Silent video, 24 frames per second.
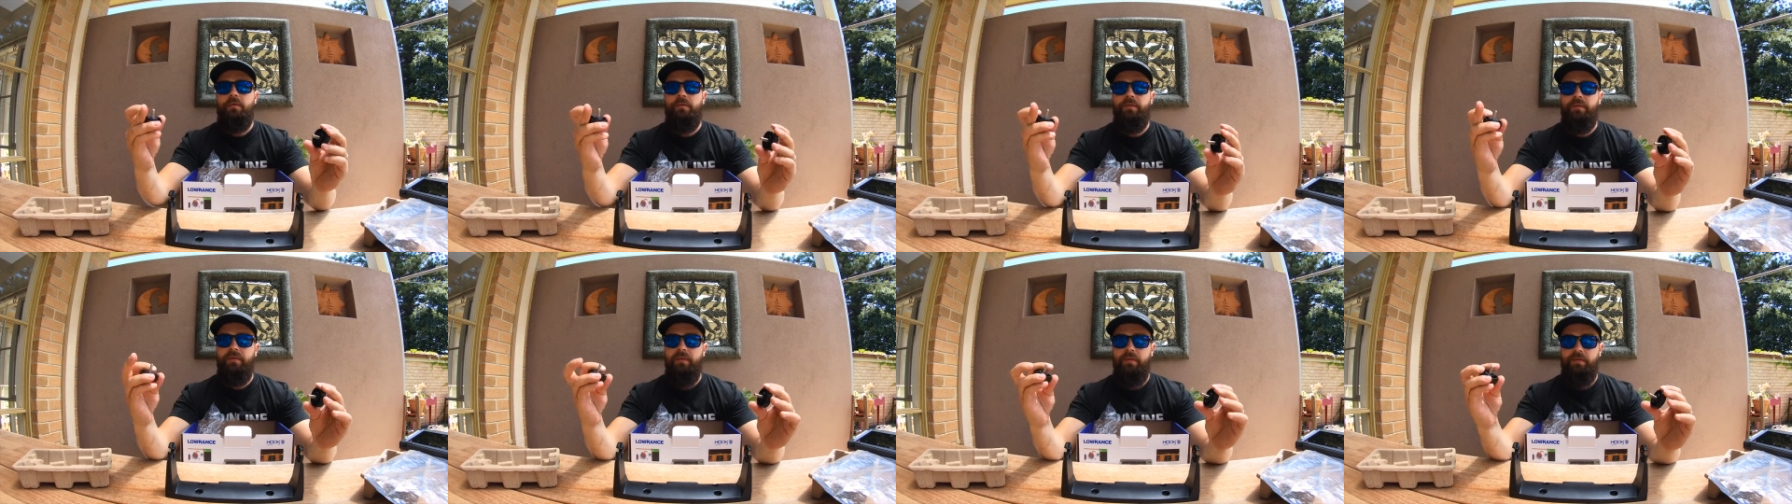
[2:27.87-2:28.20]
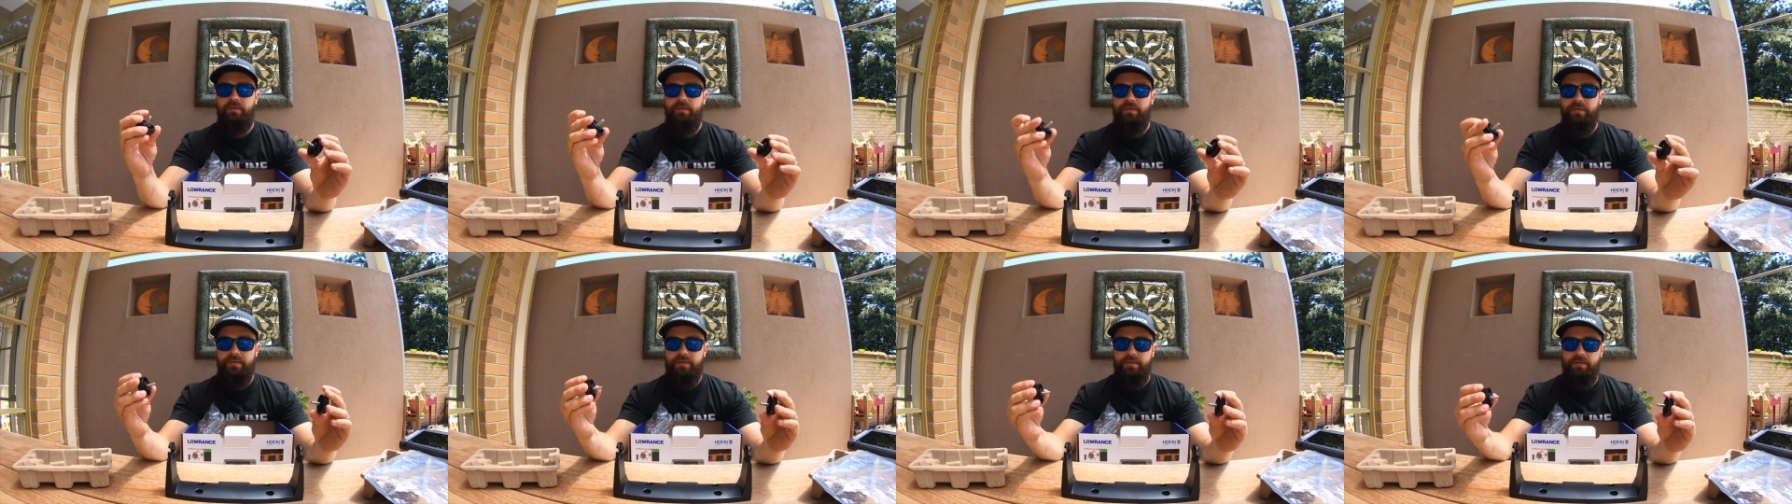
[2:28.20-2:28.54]
So
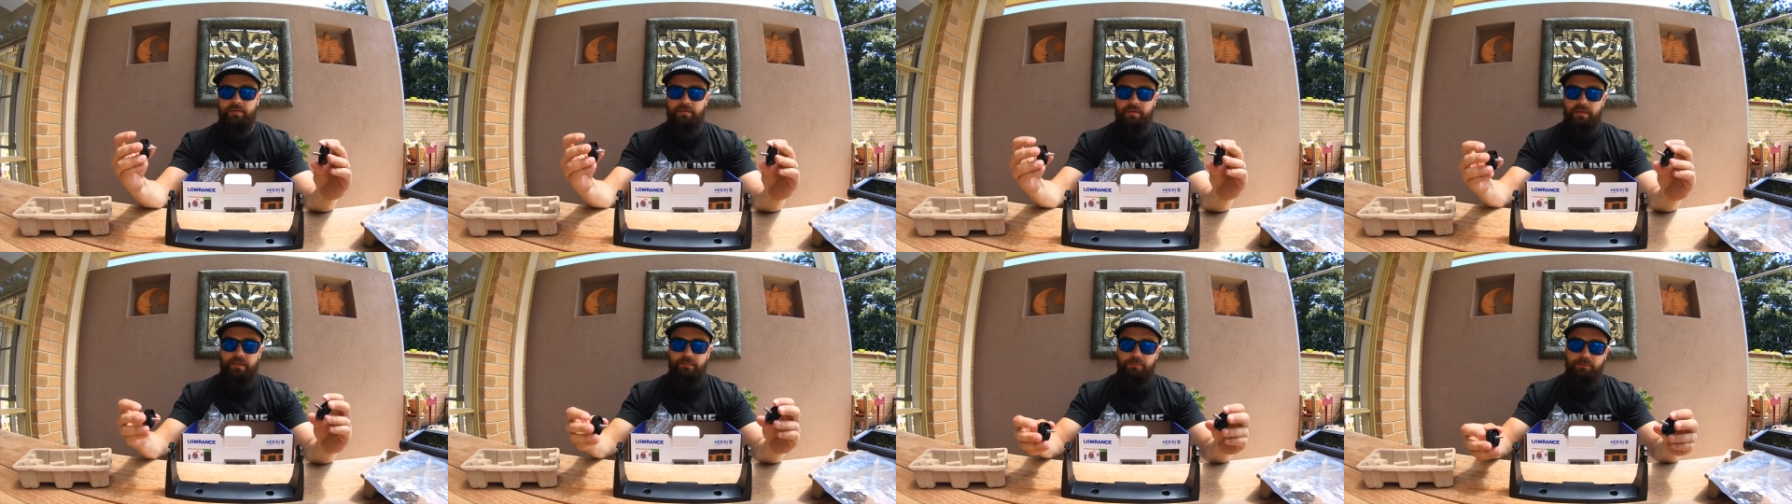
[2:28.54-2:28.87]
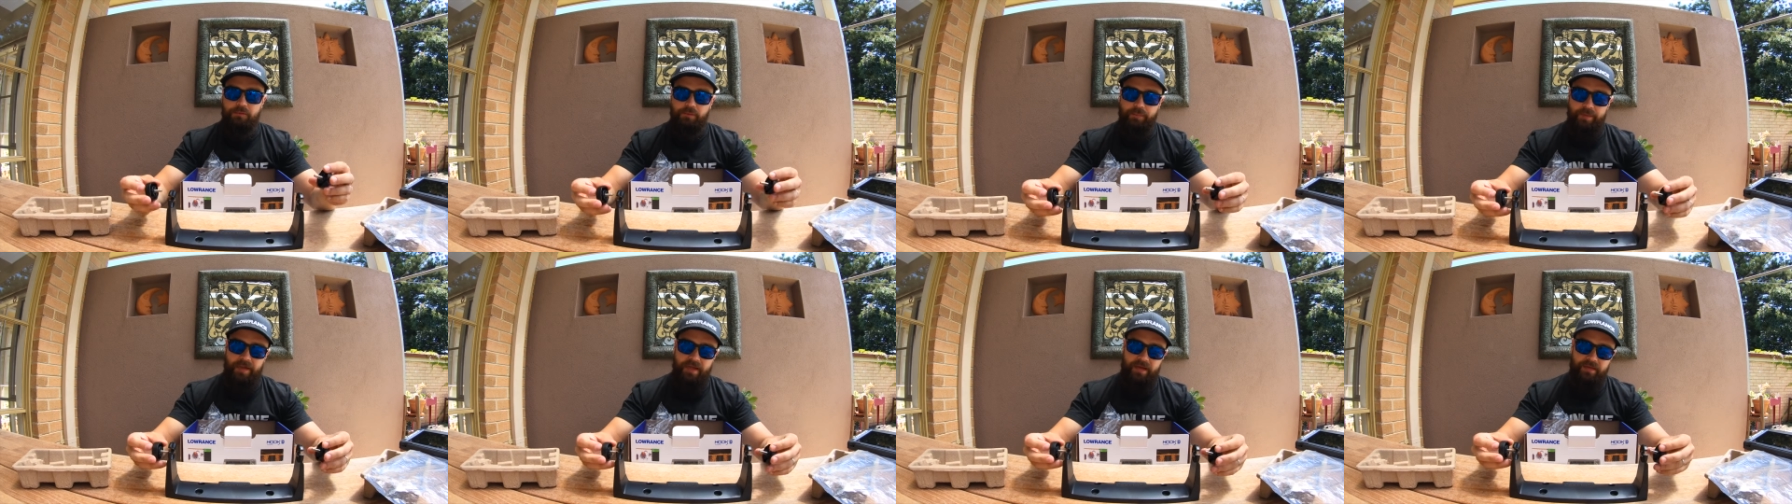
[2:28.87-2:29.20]
there are the two
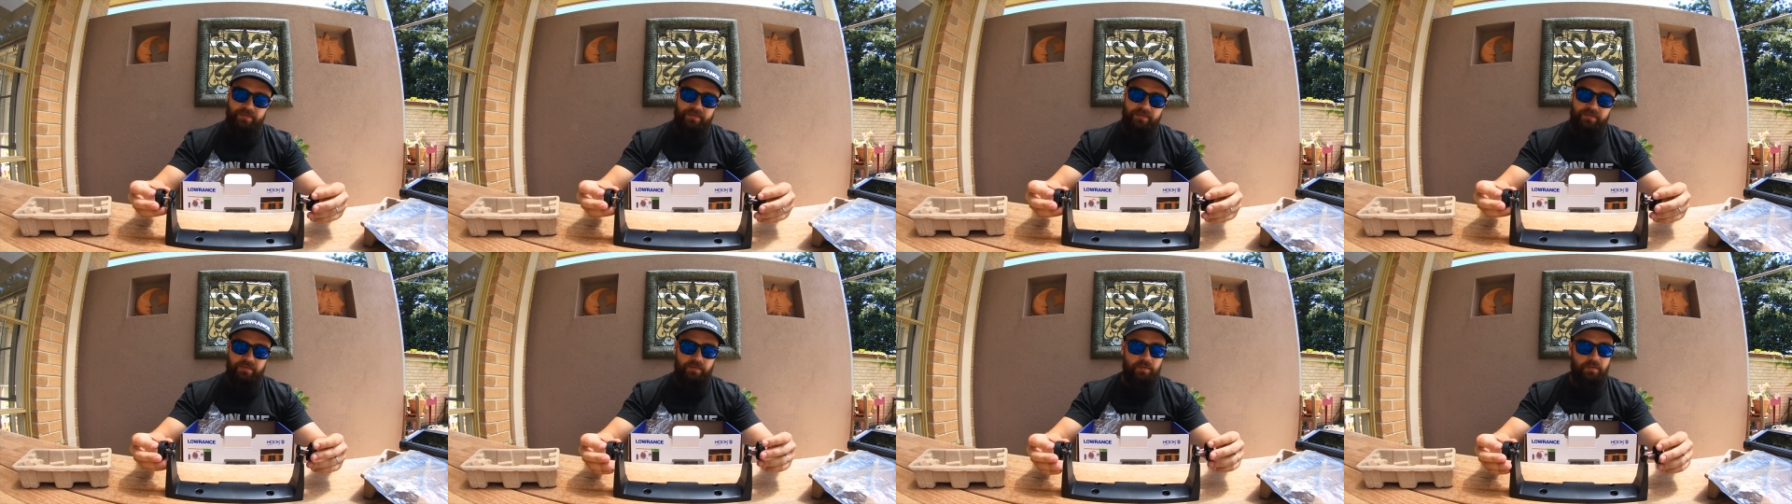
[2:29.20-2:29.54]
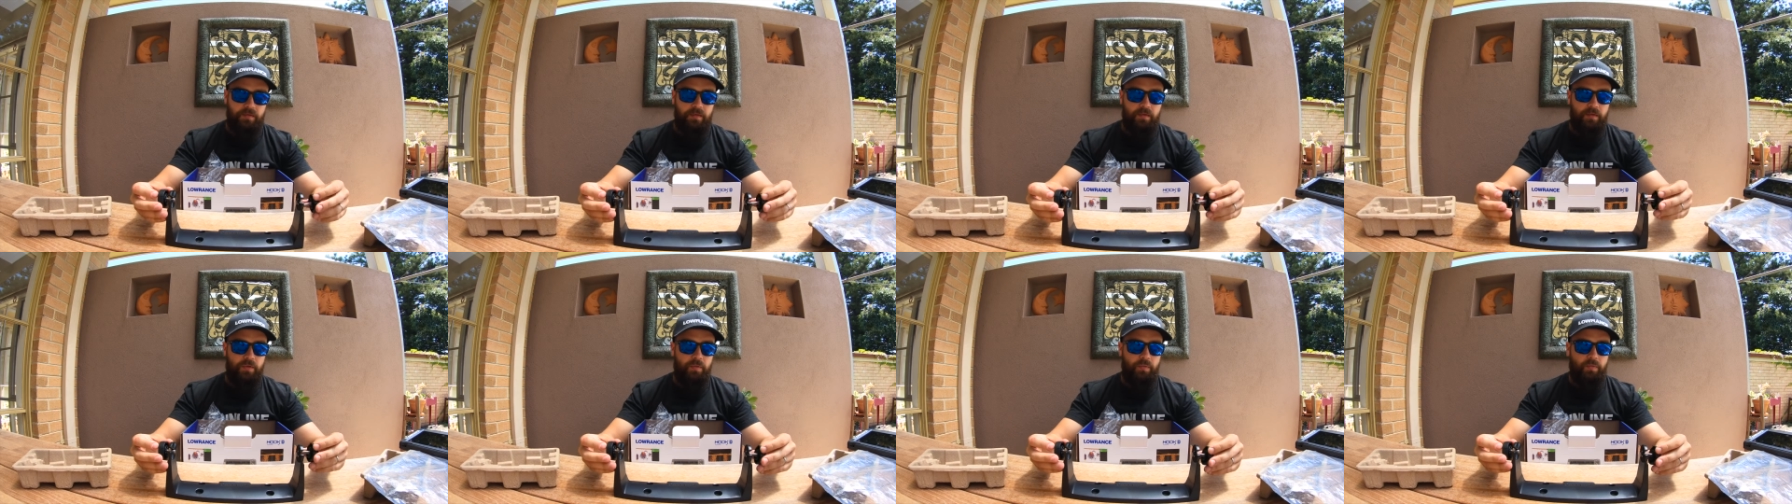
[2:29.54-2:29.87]
gimbal mounts
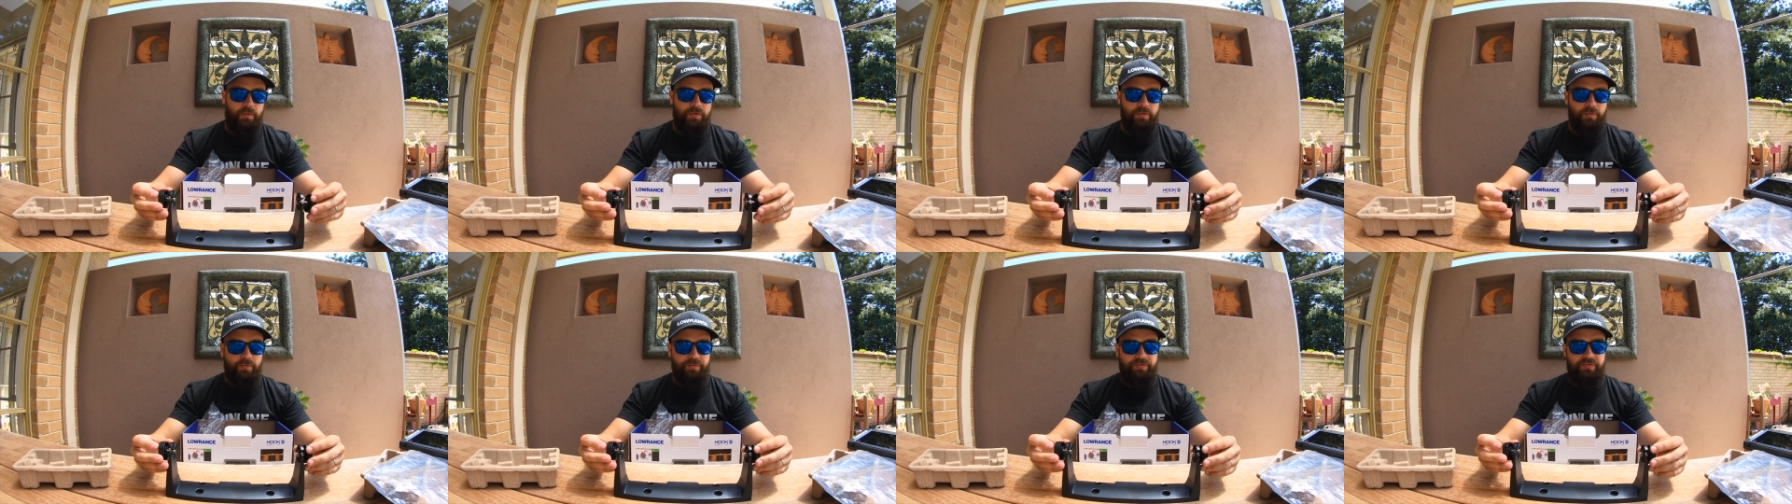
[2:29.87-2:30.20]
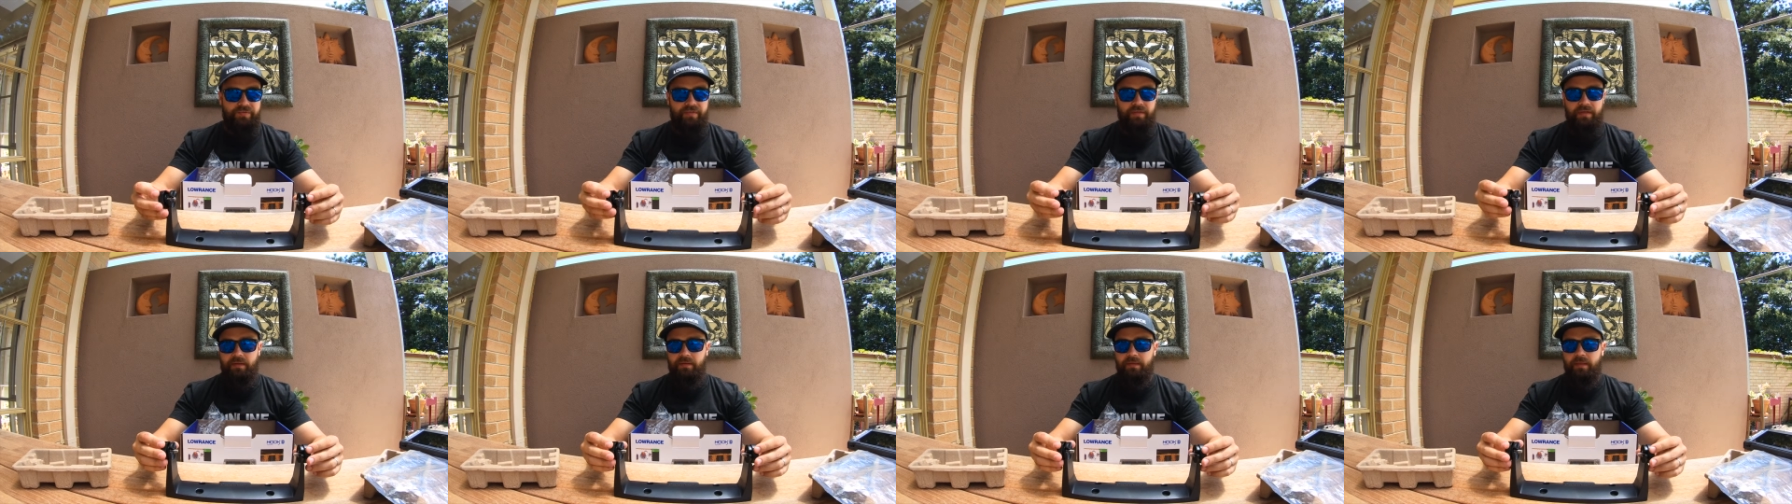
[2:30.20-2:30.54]
which will
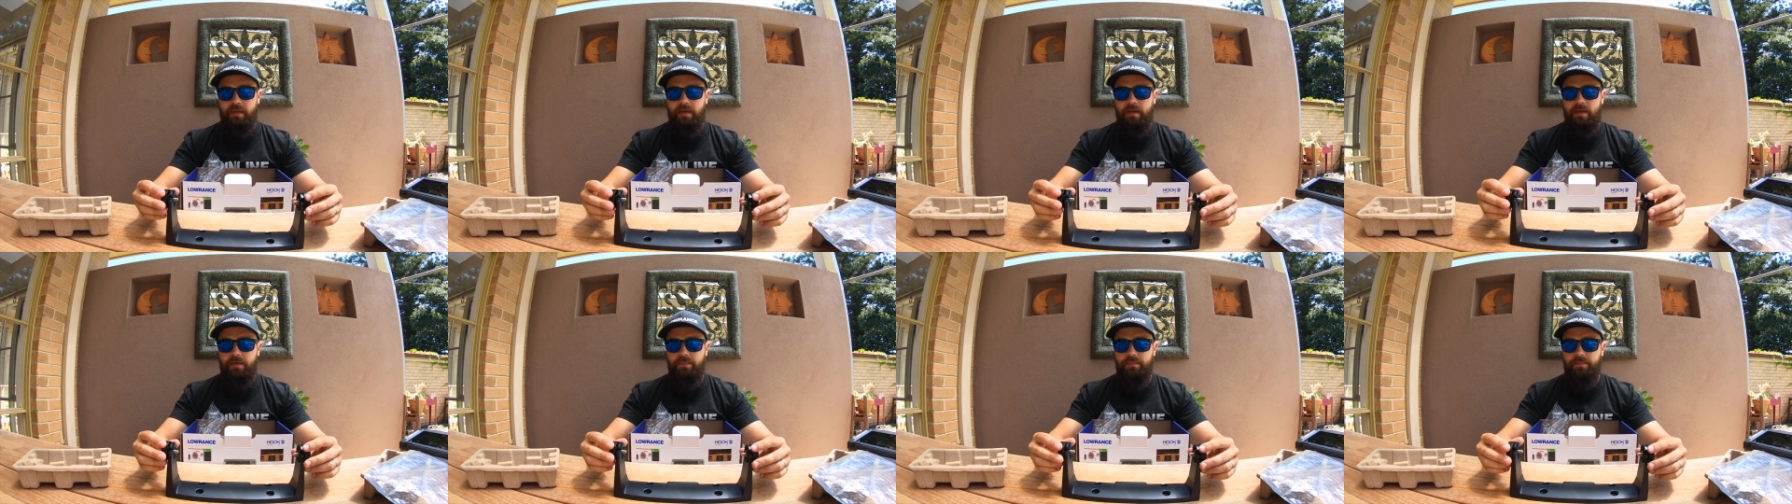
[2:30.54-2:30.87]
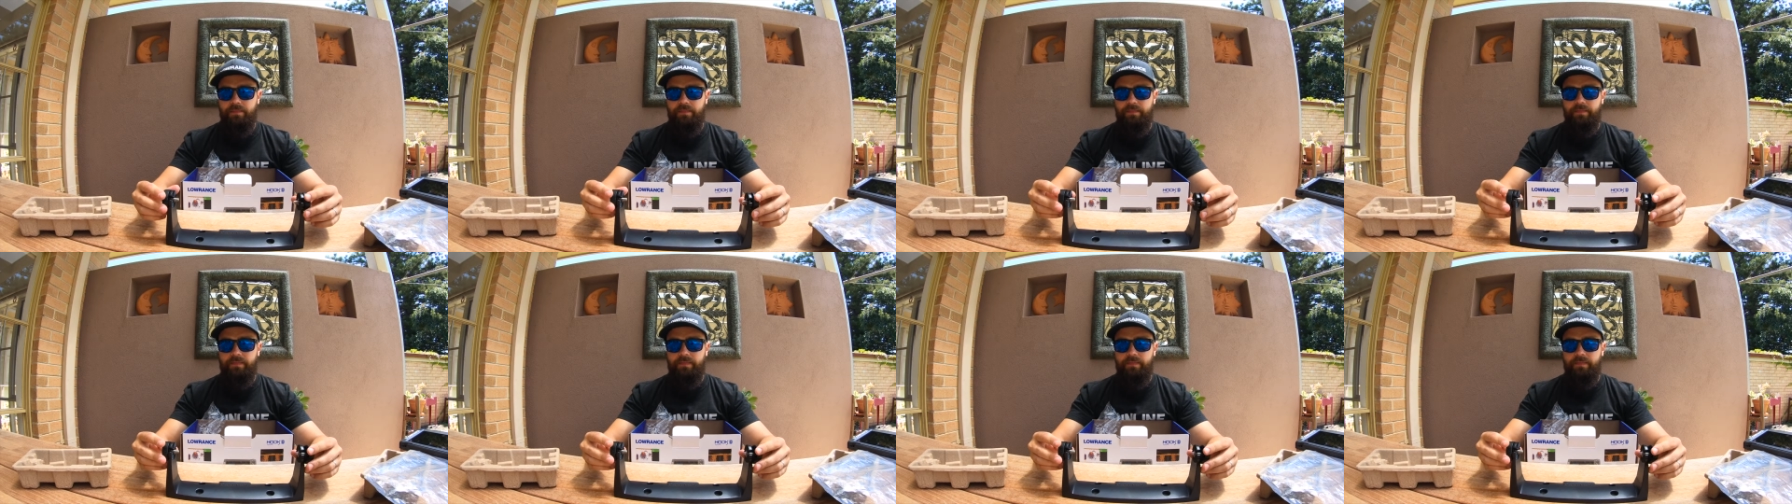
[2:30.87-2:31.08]
sit in there,